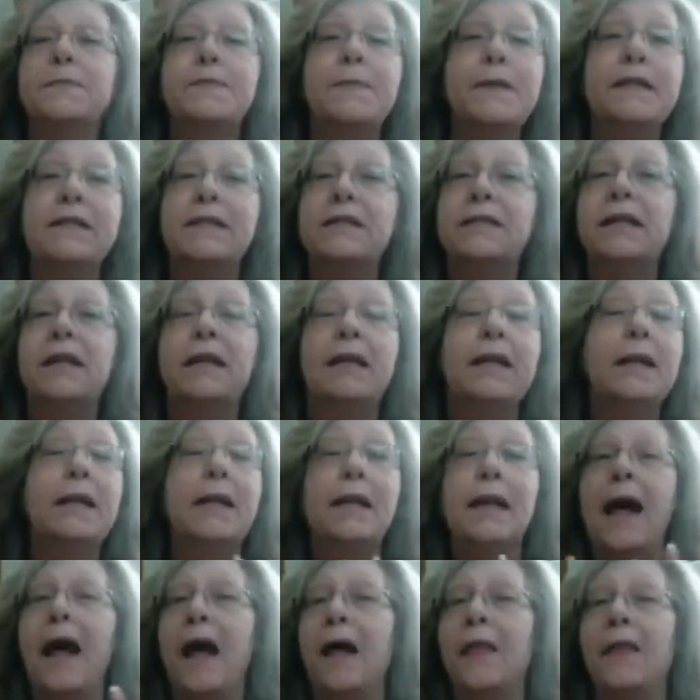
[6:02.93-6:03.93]
mixed in it,
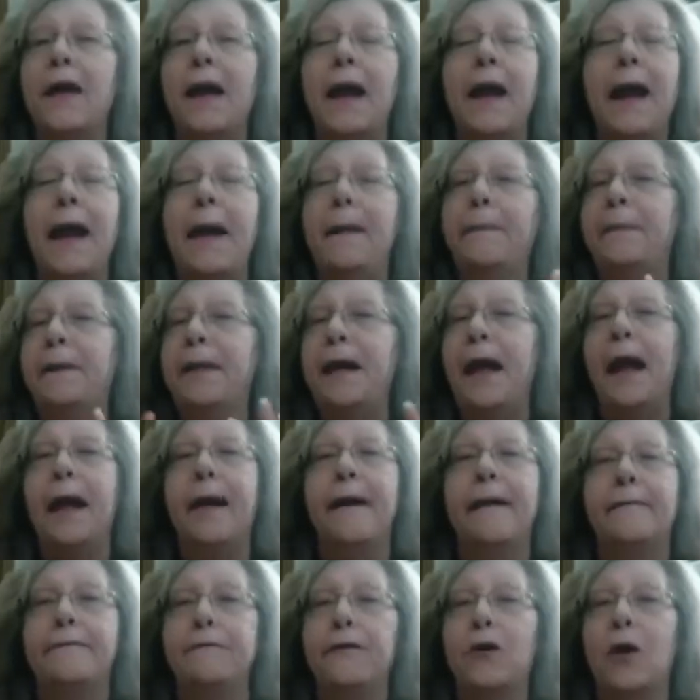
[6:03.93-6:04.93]
and how that happened,
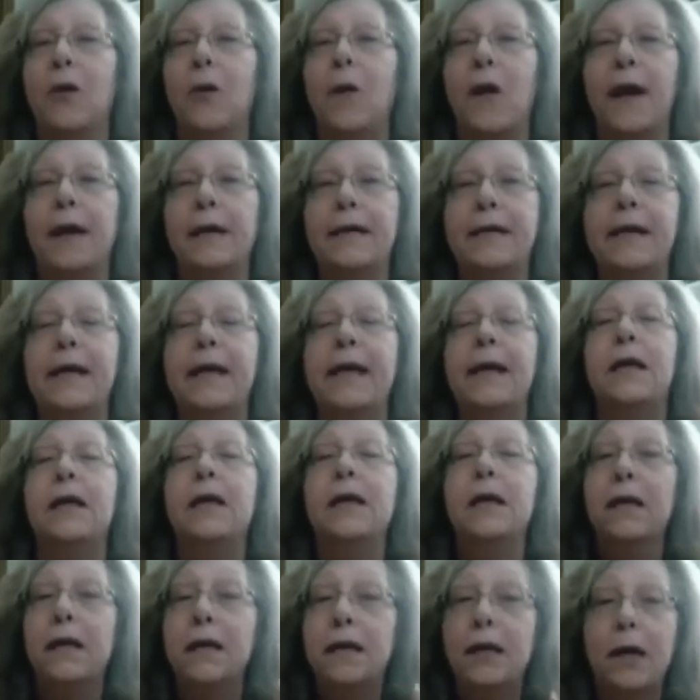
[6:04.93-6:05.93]
I have no idea.
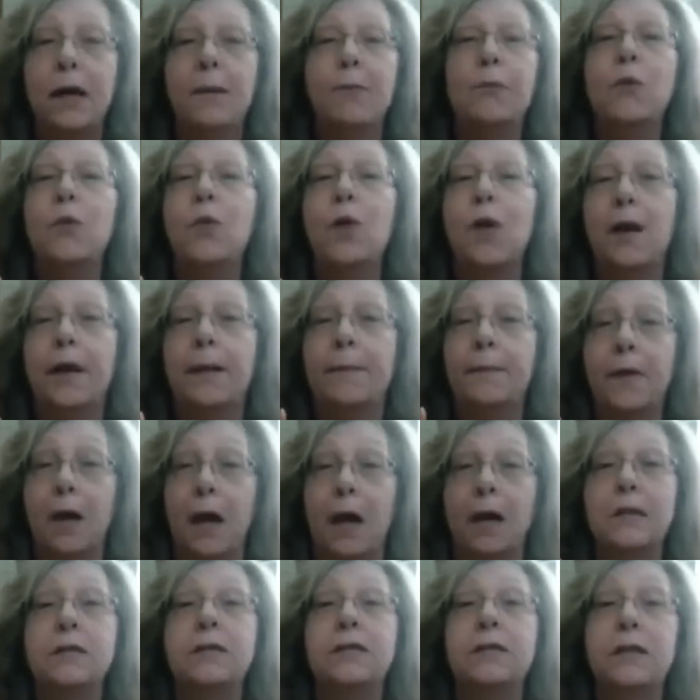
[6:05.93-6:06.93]
Number one, I'm
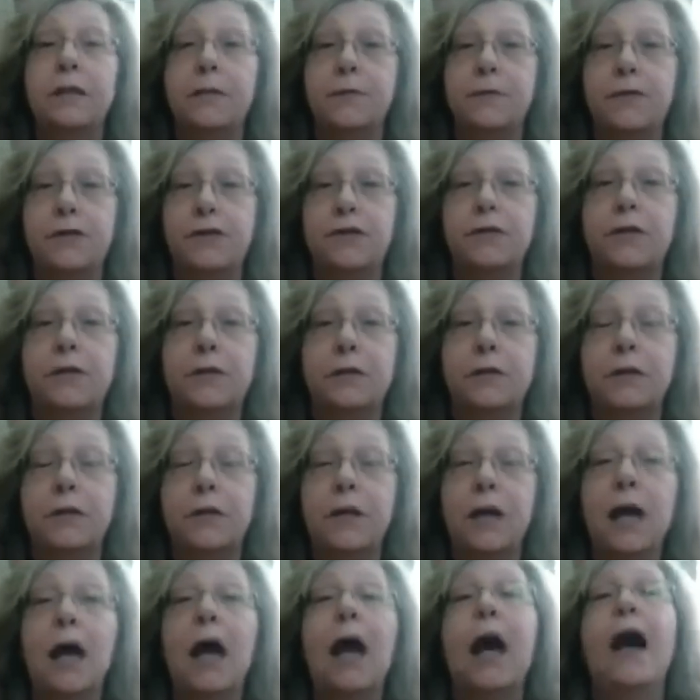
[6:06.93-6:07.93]
not a seamstress.
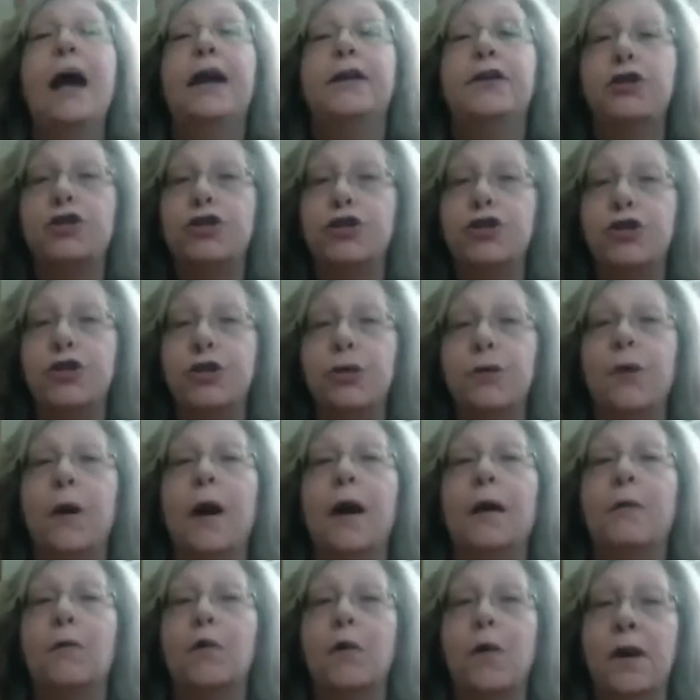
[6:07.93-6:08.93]
I just knew
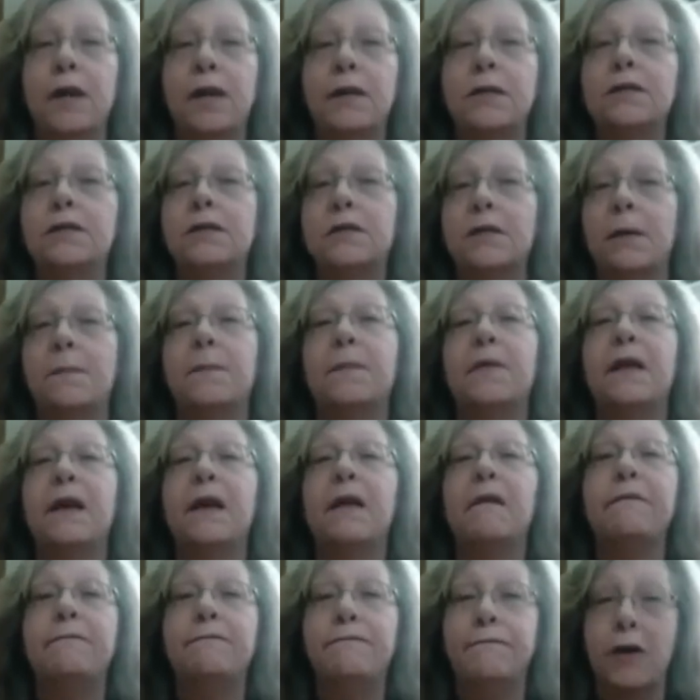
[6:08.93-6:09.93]
I wanted
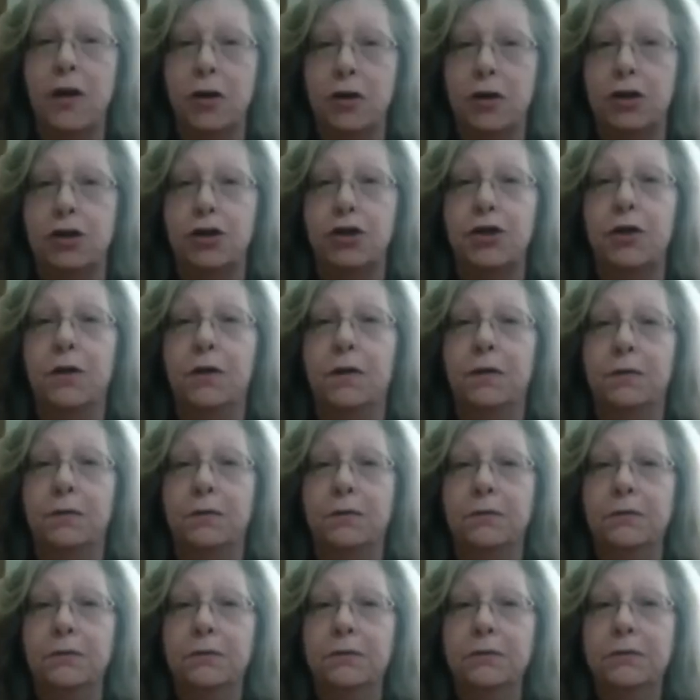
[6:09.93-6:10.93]
something functional,
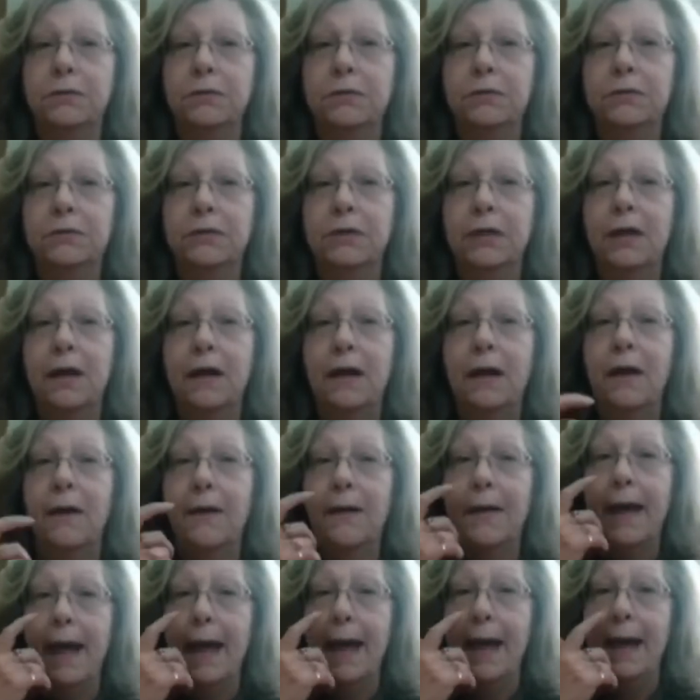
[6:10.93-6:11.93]

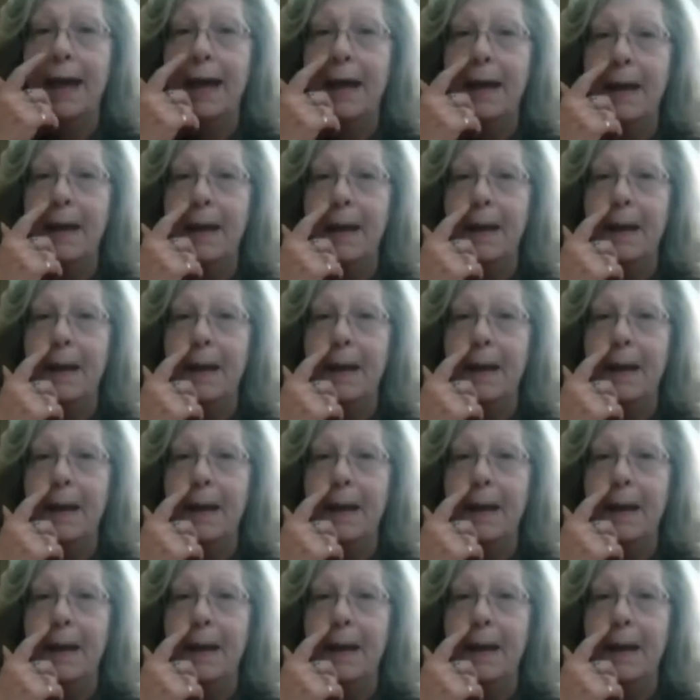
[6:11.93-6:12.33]
okay?